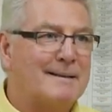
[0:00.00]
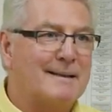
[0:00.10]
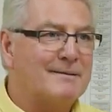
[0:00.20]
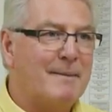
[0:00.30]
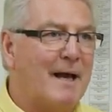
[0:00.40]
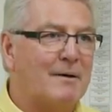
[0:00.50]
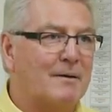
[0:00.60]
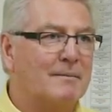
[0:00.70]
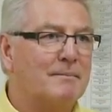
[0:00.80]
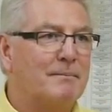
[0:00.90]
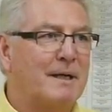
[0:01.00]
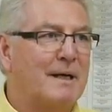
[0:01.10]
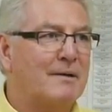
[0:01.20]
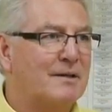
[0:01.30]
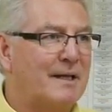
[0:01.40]
Doesn't matter
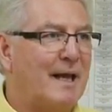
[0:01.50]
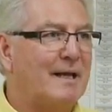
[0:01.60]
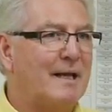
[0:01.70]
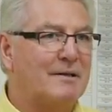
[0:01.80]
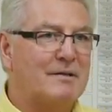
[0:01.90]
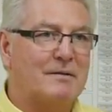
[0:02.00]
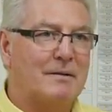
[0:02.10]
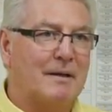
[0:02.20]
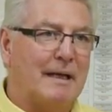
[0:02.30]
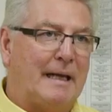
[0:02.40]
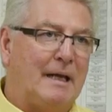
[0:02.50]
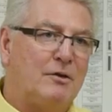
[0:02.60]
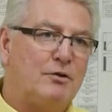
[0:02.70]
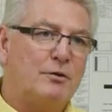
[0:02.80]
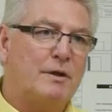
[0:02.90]
because again, it's
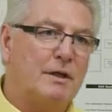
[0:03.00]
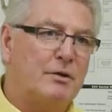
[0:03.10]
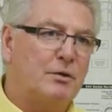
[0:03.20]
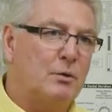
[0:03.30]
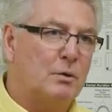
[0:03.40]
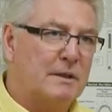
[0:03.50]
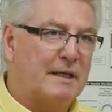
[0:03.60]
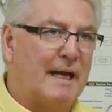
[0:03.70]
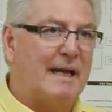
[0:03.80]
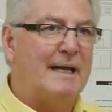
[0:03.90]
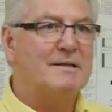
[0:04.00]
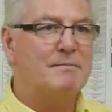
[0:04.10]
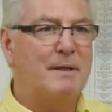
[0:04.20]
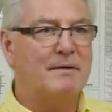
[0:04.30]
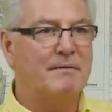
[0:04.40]
he's using the tool to get his
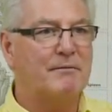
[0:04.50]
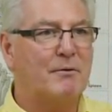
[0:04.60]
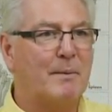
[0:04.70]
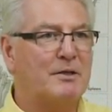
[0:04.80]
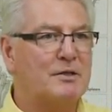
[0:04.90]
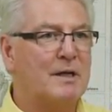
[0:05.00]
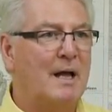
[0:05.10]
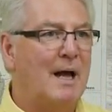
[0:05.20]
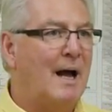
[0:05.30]
bit of information.